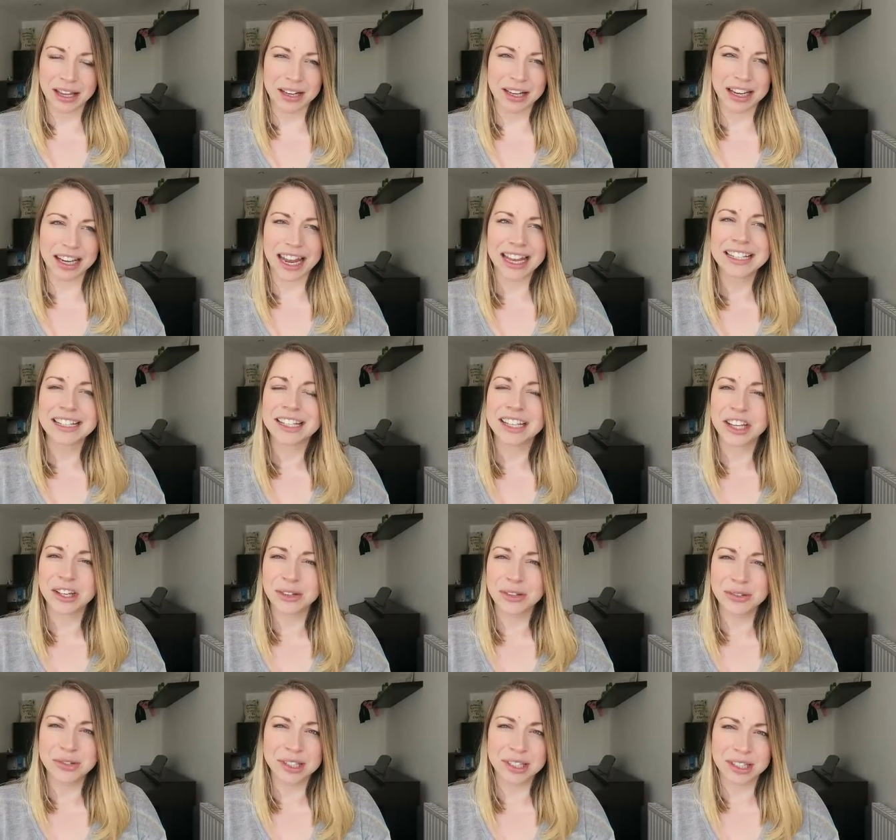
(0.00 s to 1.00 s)
letter
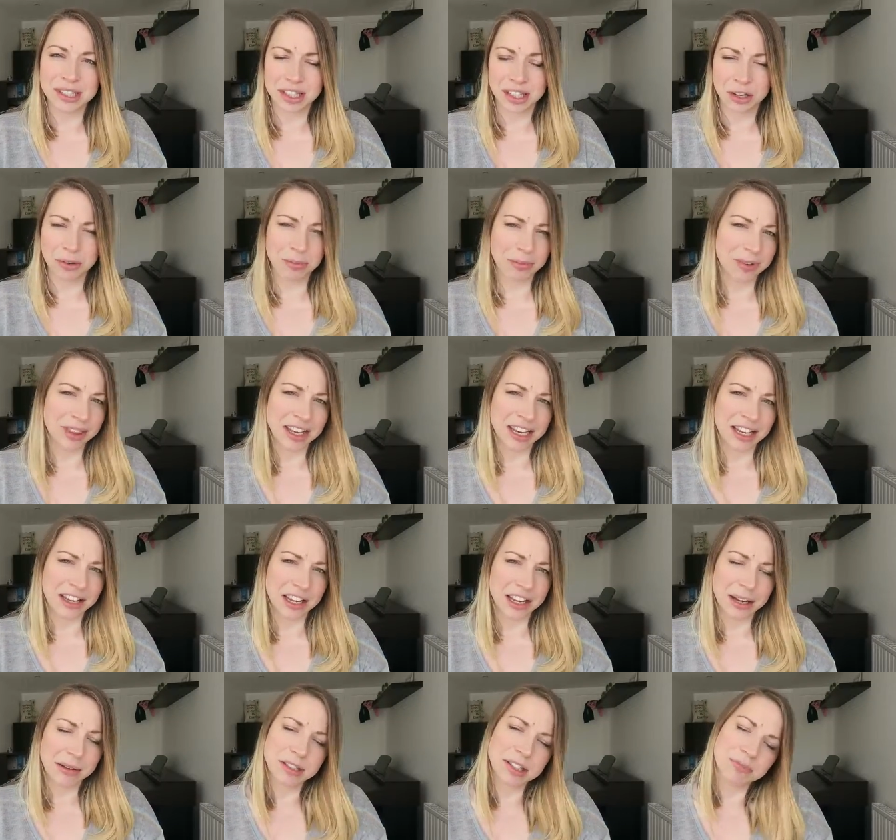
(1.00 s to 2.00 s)
use within
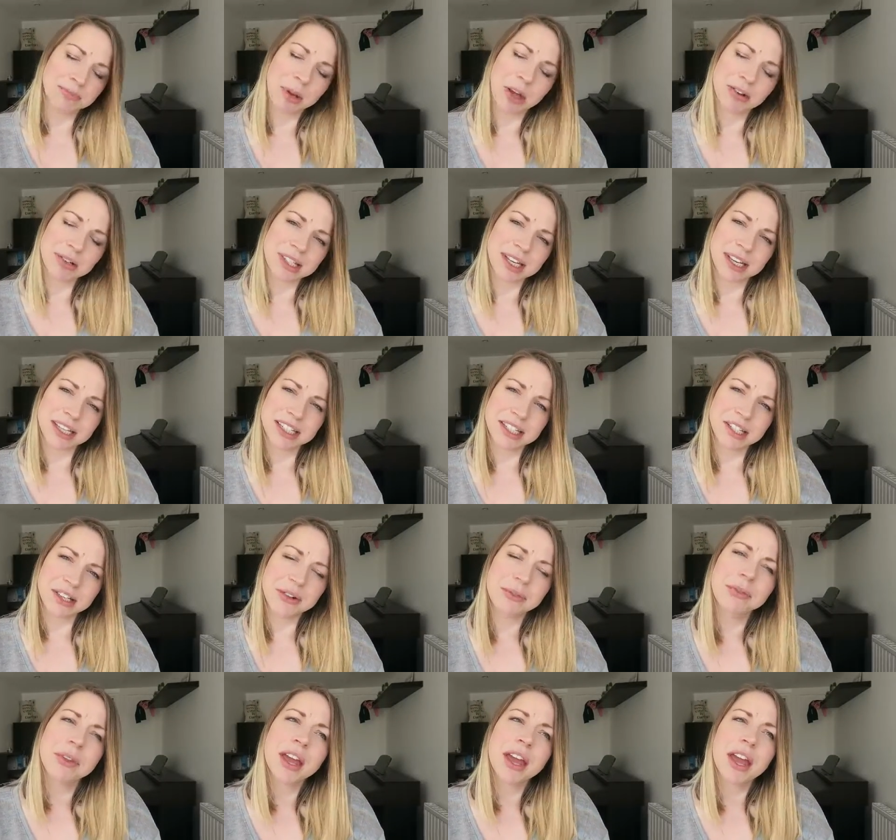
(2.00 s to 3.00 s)
the blog
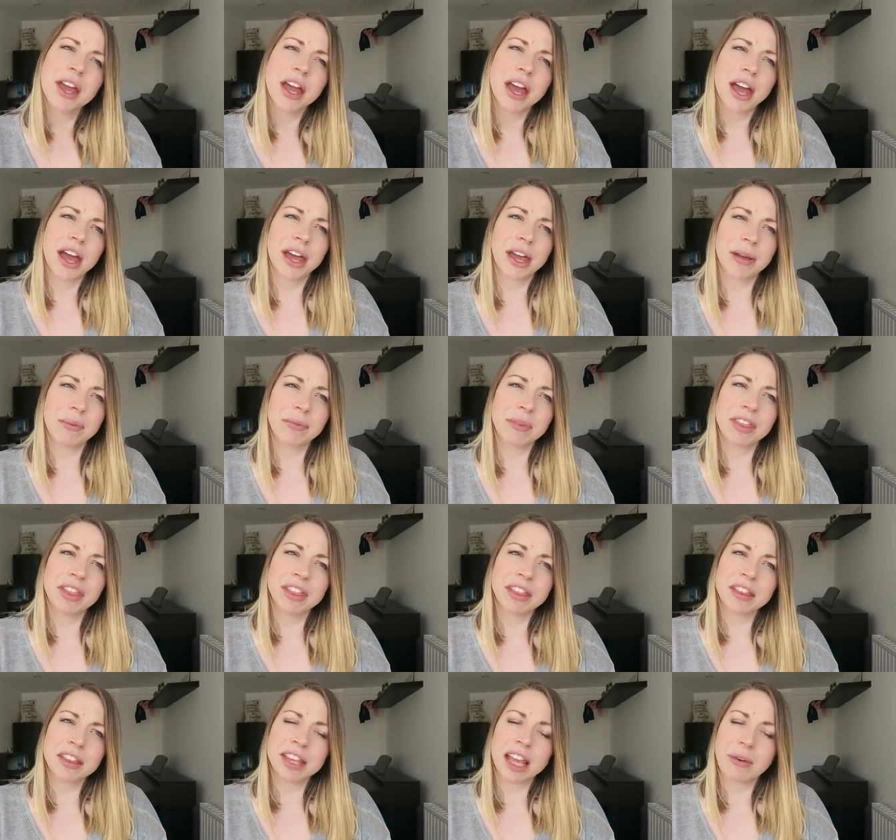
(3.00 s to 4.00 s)
title.
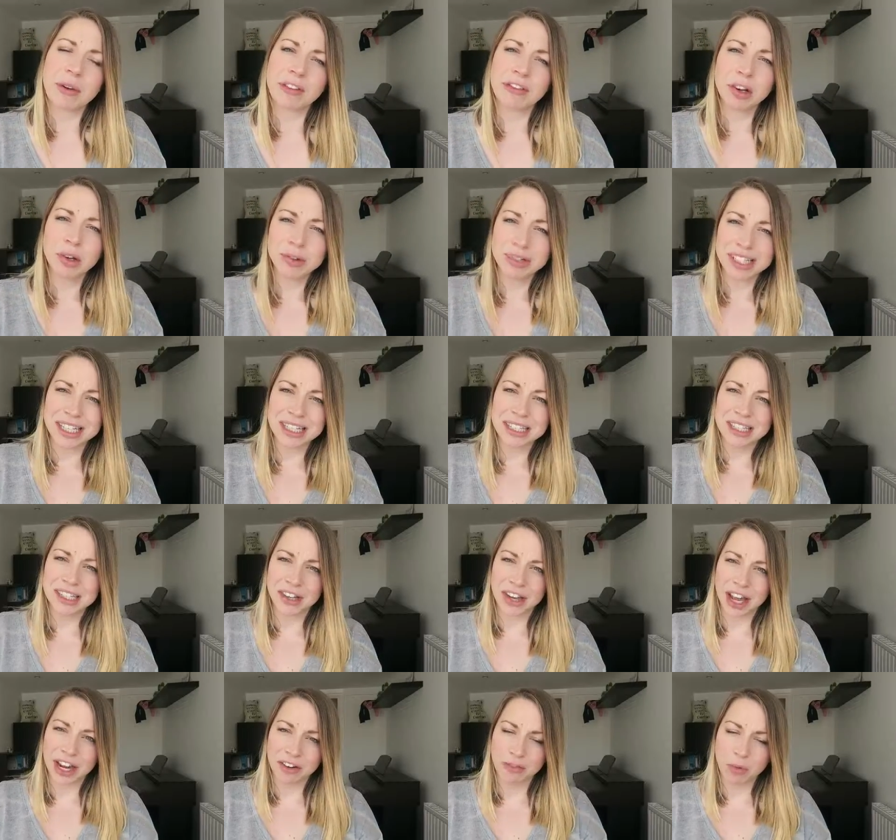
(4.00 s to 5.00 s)
Now I've looked
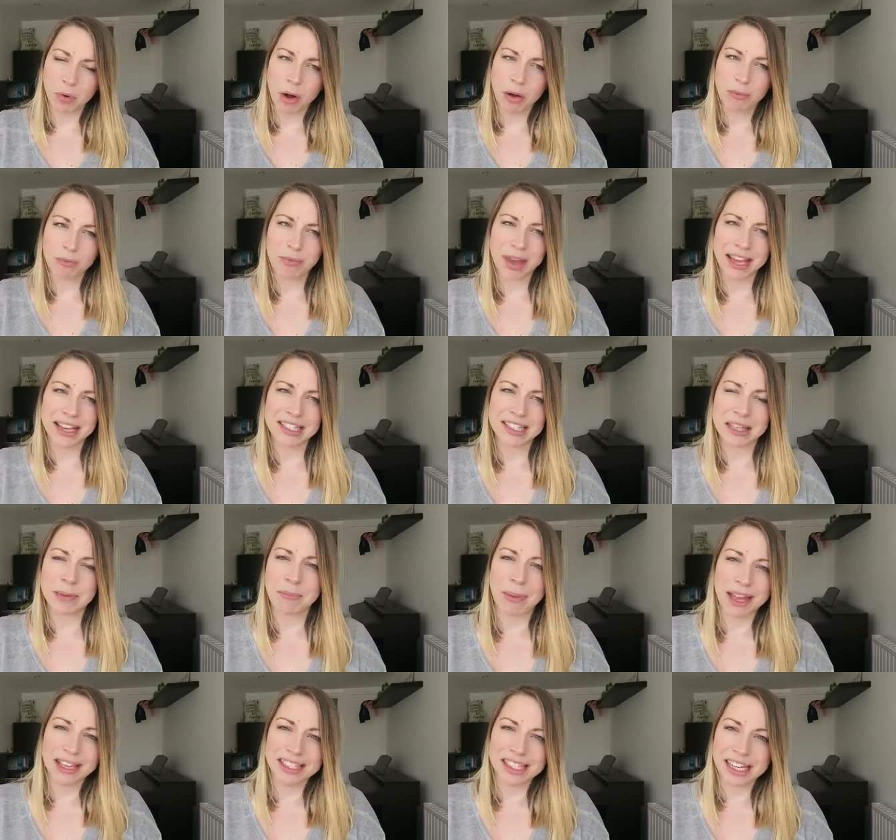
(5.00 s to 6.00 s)
into kind of what makes the
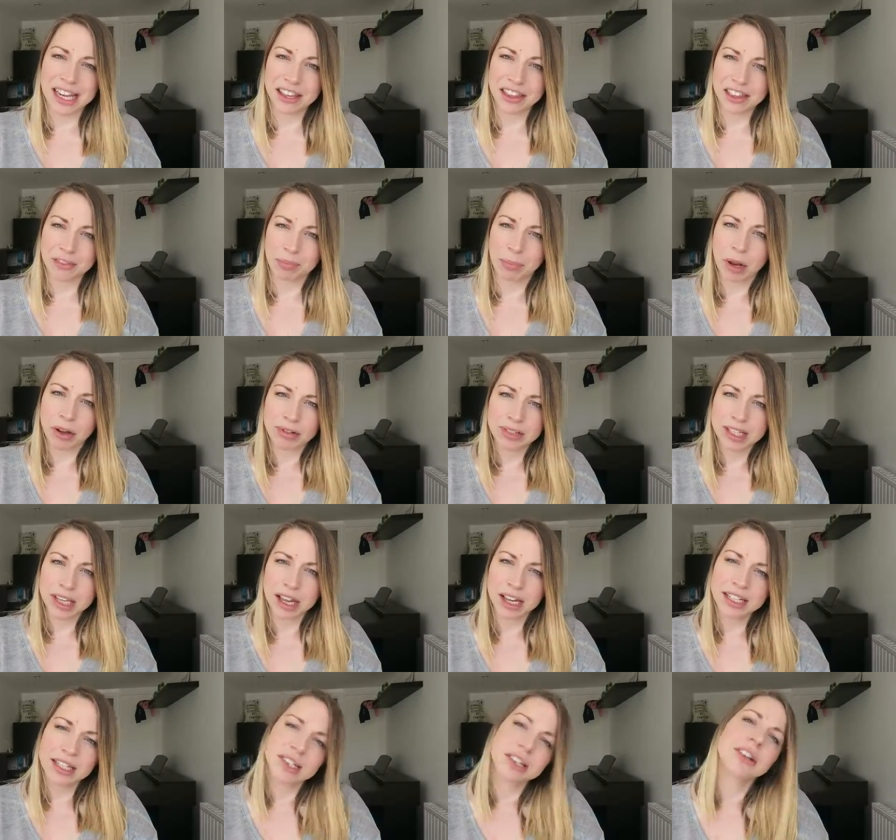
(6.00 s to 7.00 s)
best length of blog
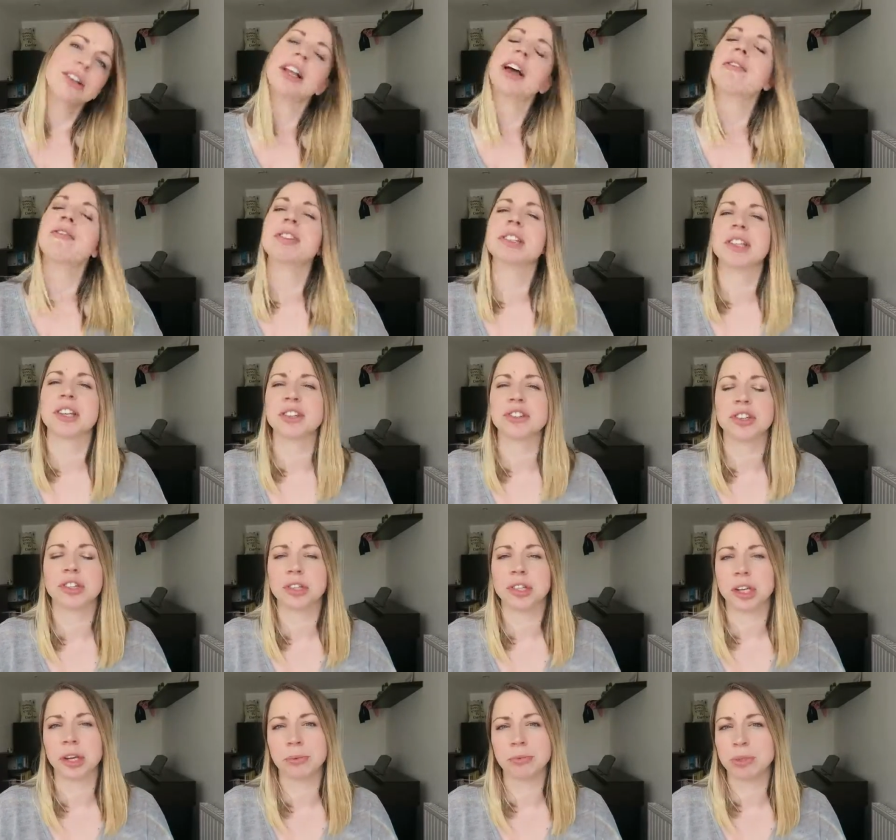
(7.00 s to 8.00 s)
title, and research has
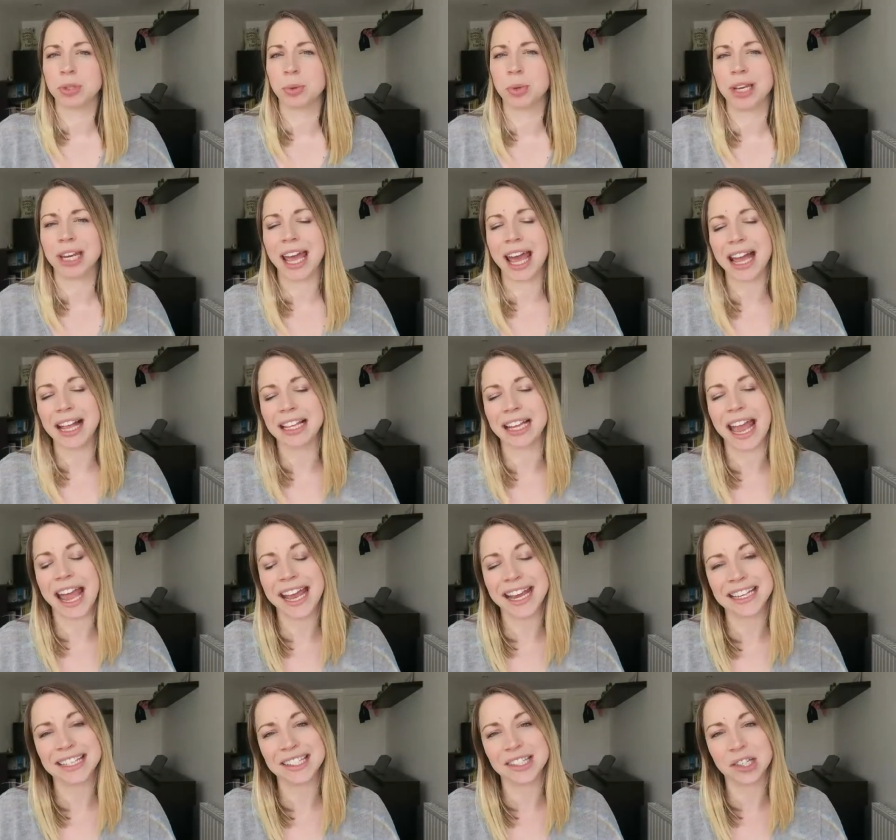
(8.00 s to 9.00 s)
shown between
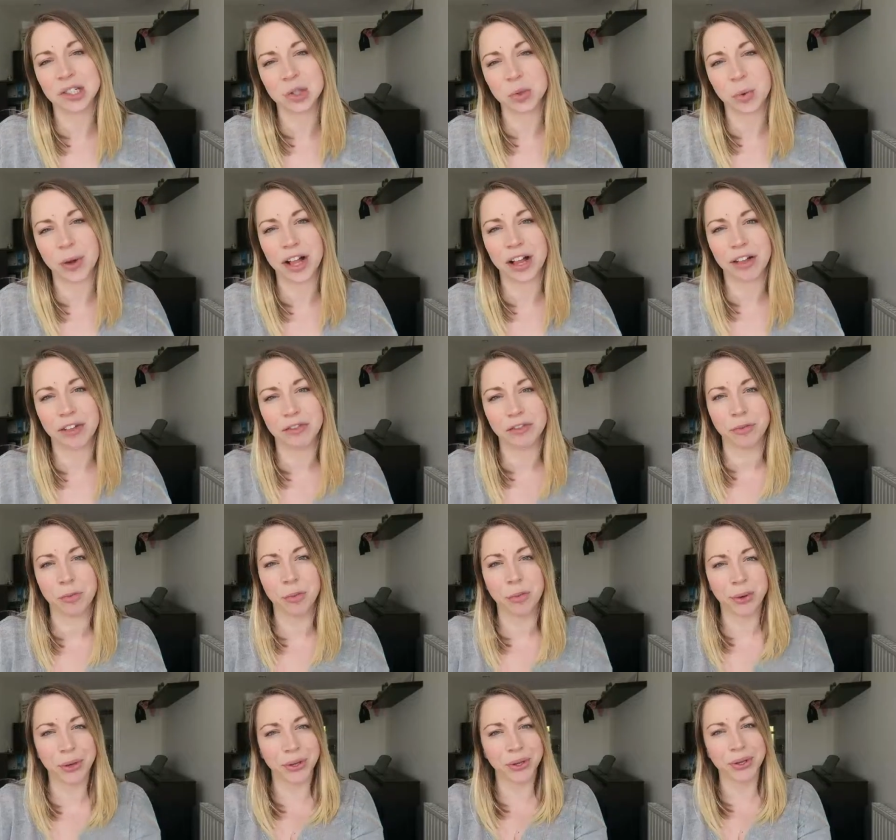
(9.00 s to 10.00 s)
8 to
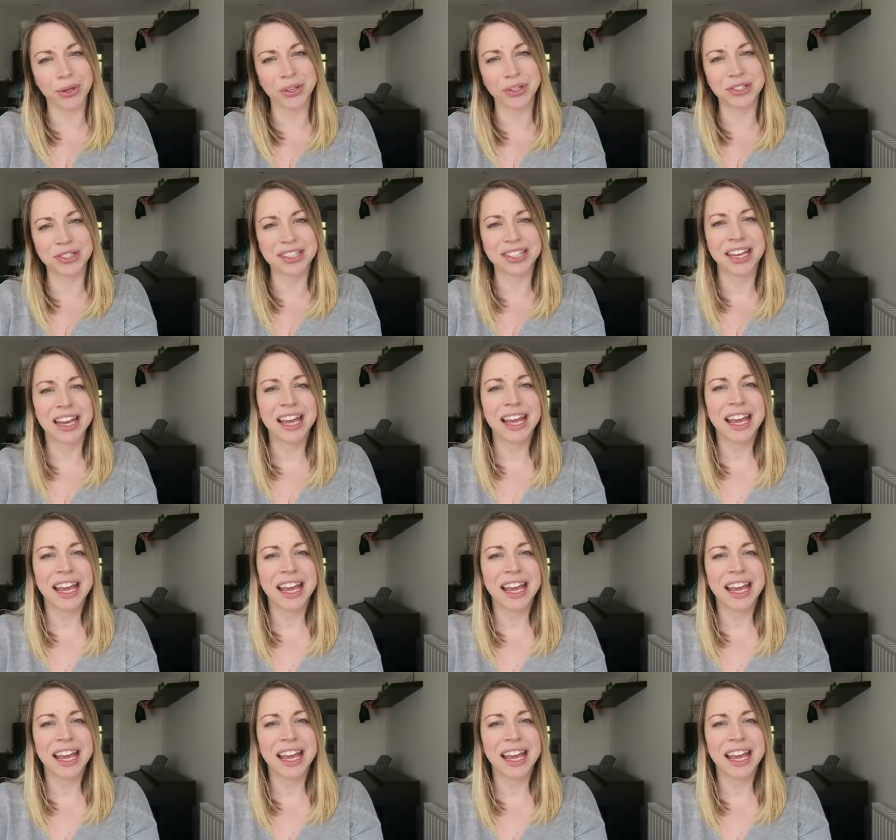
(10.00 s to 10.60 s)
12 words